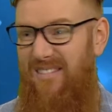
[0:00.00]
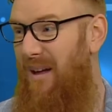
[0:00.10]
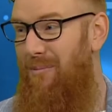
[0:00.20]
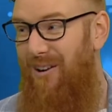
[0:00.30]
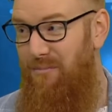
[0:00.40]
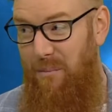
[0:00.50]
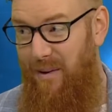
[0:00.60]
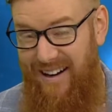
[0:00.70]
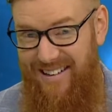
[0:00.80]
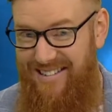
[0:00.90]
They might even be
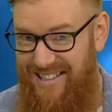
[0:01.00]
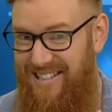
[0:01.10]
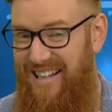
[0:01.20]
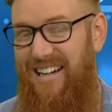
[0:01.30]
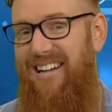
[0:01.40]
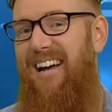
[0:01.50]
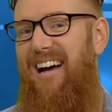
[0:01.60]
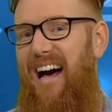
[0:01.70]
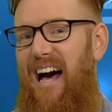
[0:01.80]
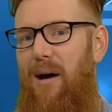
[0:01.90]
better, just saying.
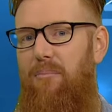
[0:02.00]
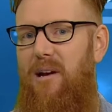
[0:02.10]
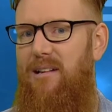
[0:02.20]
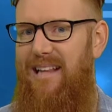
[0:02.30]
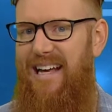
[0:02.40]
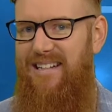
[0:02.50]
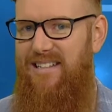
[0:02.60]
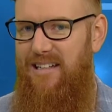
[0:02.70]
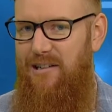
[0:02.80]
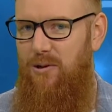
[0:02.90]
But Atlanta,